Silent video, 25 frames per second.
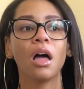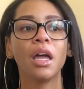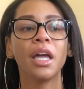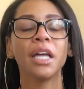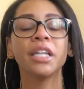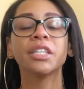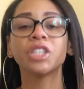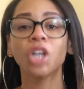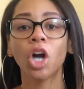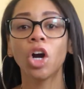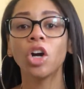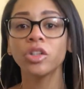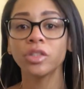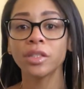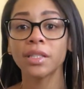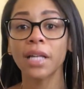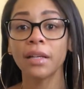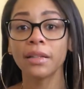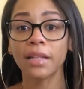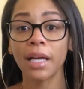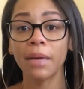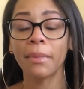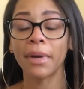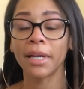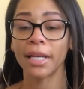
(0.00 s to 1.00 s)
it turns
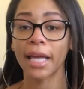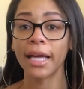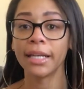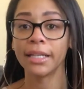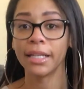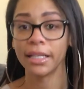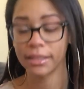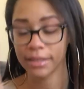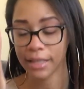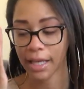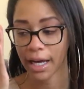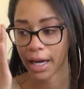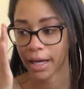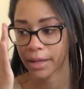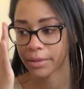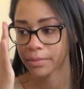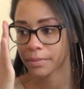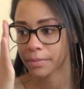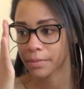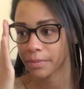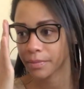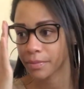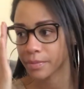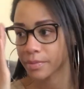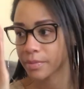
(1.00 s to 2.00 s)
out that my dad didn't die.
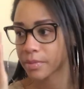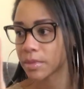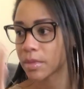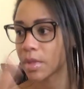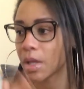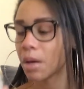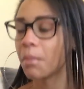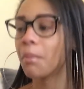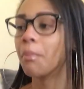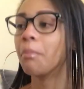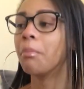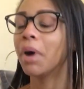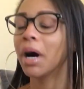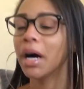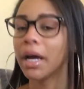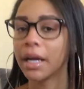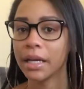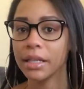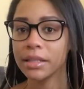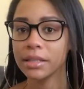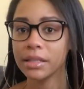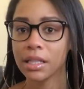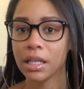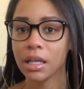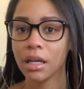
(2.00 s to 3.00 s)

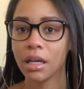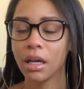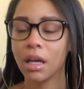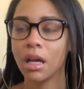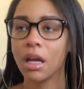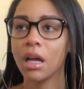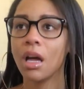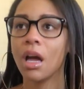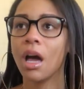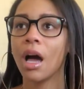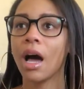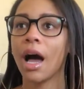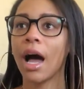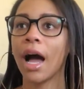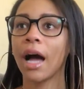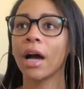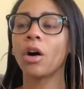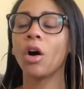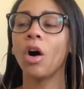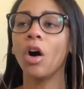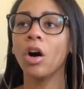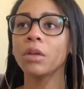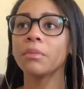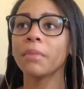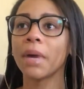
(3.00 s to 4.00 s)
But I
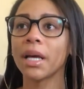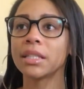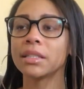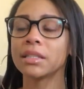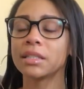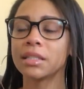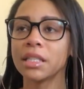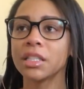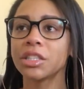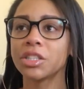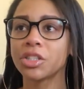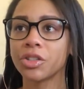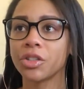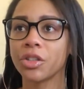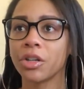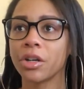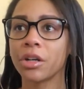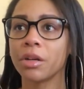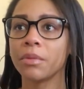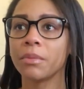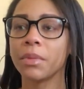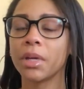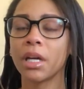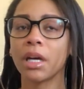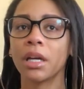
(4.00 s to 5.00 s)
called my
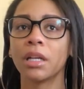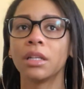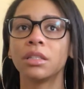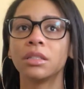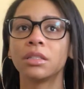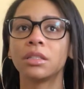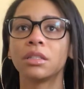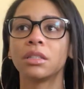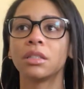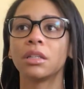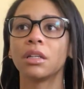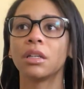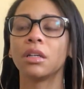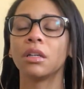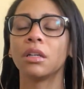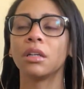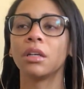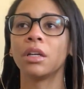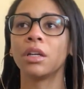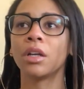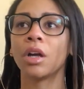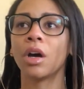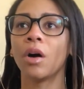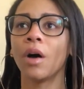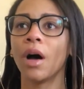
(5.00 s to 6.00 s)
sister because,
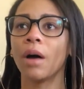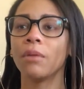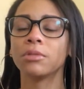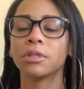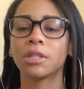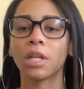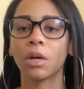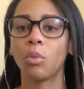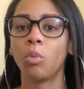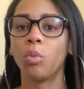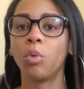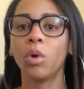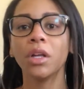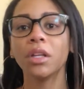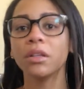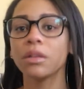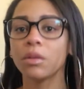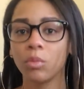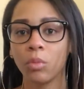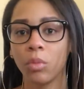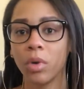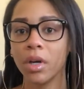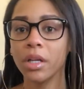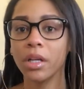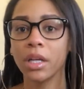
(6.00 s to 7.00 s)
I was like,
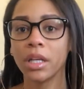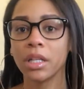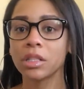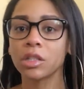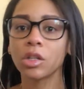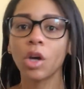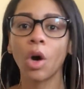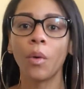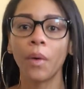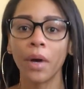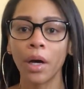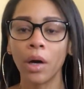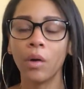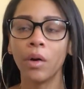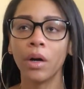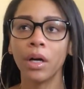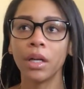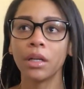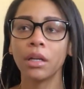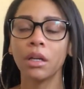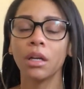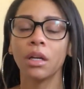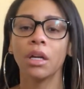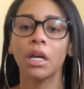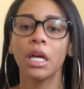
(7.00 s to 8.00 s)
what is going on?
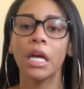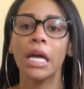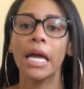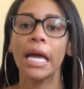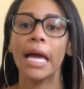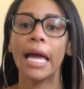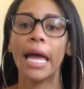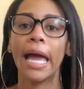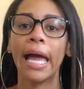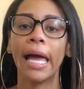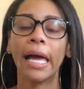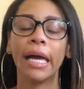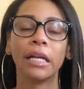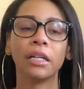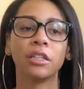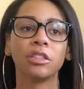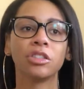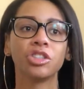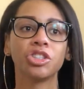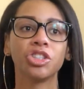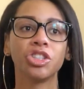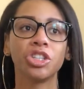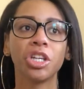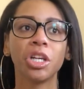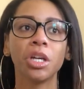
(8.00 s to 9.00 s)

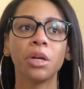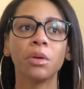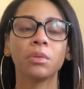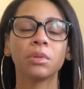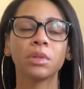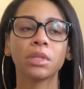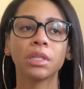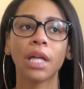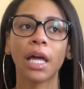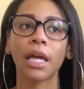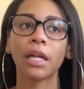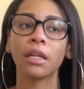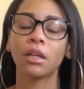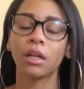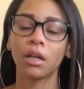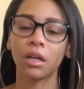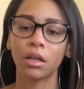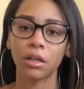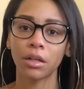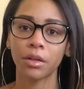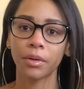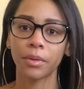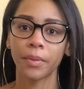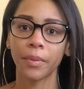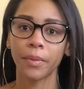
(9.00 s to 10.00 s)
And she was like,
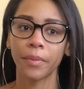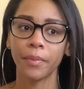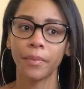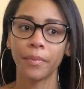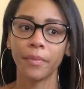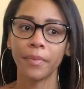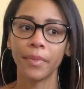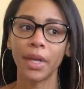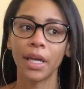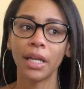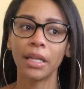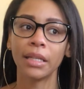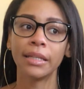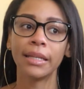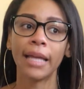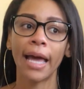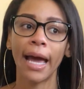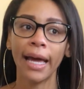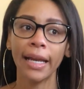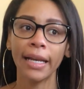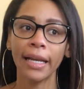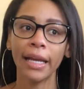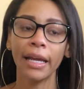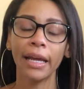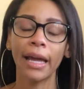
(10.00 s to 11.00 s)
look,
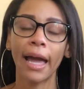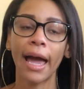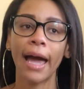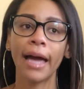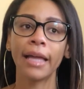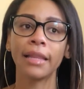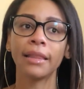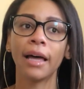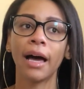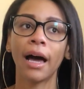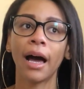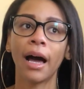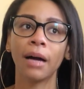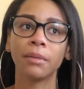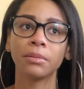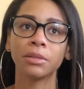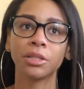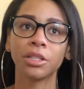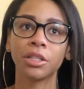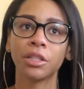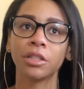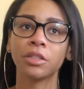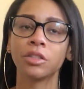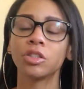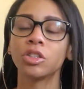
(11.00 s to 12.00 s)
Daddy had the
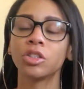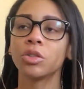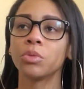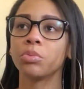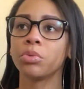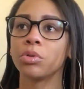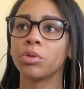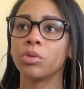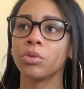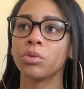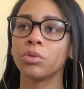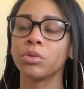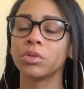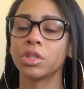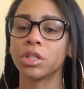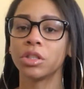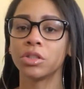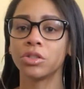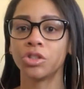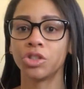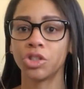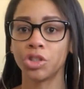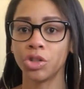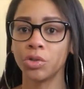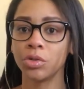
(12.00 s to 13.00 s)
option
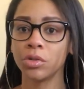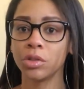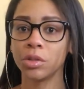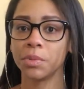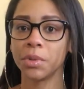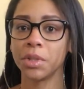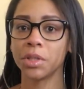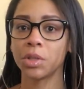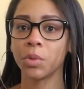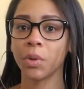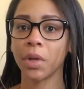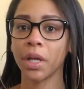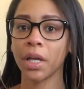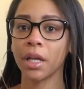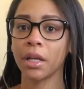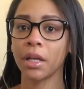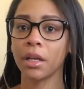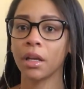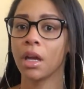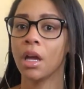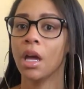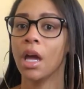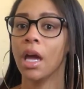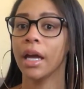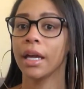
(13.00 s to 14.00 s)
to choose
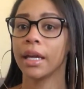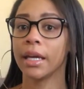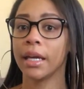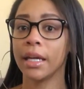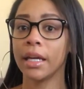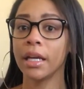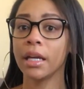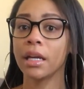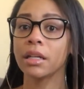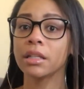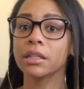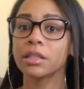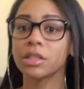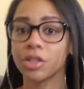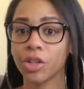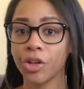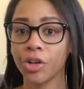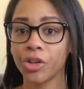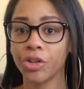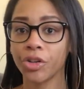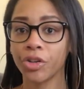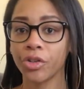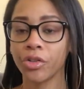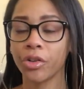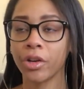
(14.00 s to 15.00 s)
between getting a
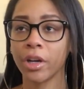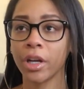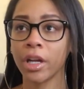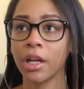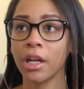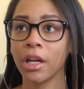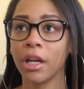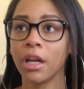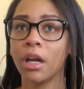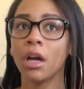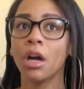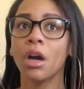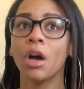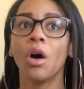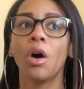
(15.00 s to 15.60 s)
surgery